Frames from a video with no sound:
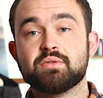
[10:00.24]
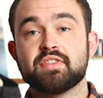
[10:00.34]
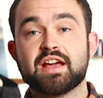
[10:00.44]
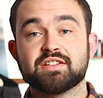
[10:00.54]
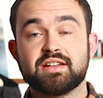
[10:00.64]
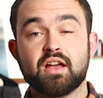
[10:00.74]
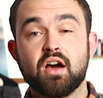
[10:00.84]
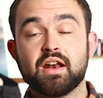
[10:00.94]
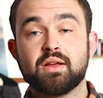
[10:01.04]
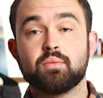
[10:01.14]
G1000 is
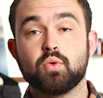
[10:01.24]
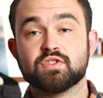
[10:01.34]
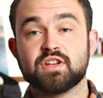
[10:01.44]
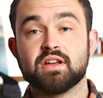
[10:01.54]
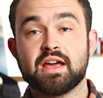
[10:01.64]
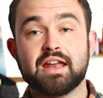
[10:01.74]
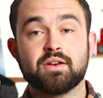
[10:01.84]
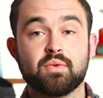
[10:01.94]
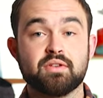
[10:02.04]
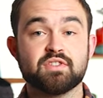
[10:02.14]
highly water
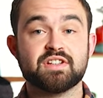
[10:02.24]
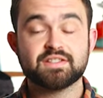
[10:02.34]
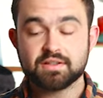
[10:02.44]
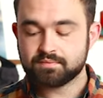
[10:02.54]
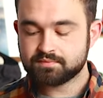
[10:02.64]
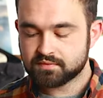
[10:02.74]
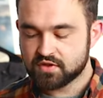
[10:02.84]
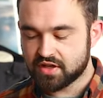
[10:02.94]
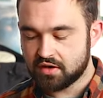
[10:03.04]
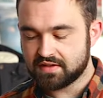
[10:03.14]
and wind resistant,
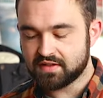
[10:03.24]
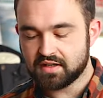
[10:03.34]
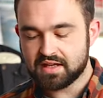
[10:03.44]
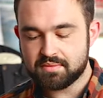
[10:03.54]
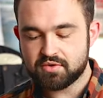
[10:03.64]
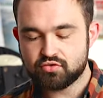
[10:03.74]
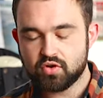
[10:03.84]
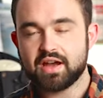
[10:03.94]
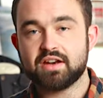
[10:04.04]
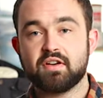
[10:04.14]
so it's going to keep you
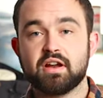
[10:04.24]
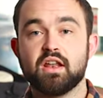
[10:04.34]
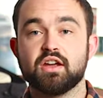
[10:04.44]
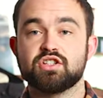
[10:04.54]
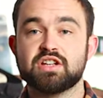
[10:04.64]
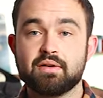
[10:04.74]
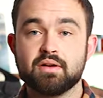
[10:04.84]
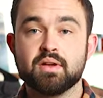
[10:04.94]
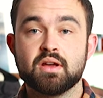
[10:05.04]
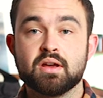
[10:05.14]
dry in a very light shower,